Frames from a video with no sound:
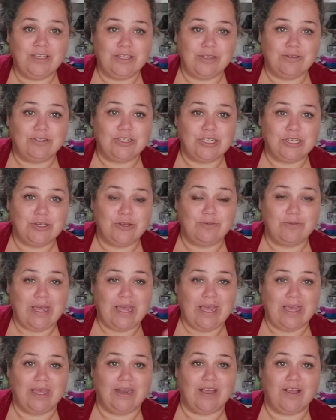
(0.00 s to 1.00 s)
YouTube
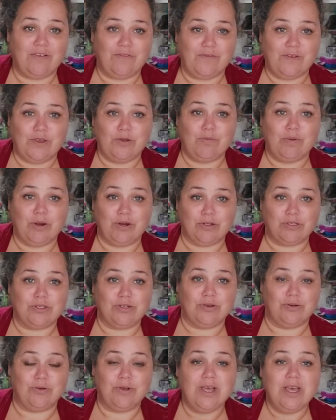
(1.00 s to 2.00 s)
and a few
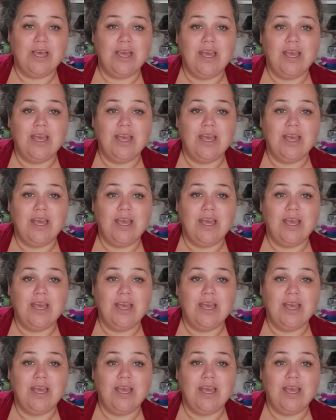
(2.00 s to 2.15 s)
personal